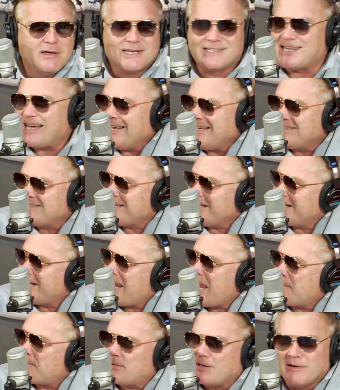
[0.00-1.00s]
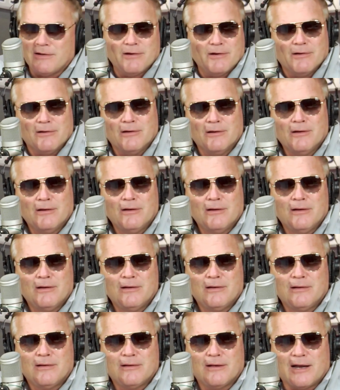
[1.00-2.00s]
Because I didn't see it happening here.
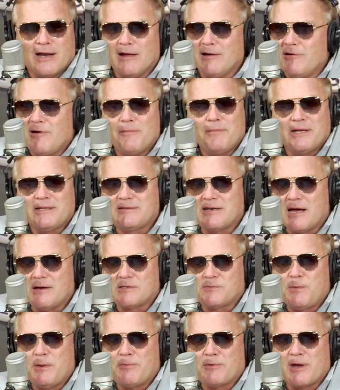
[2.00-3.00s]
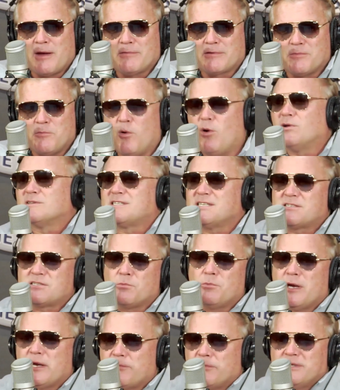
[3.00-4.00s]
And I don't know how many times people came up to me, well, is this
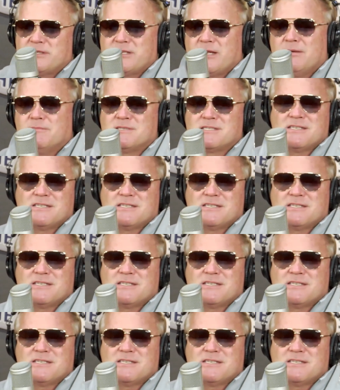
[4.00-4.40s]
the week we see him?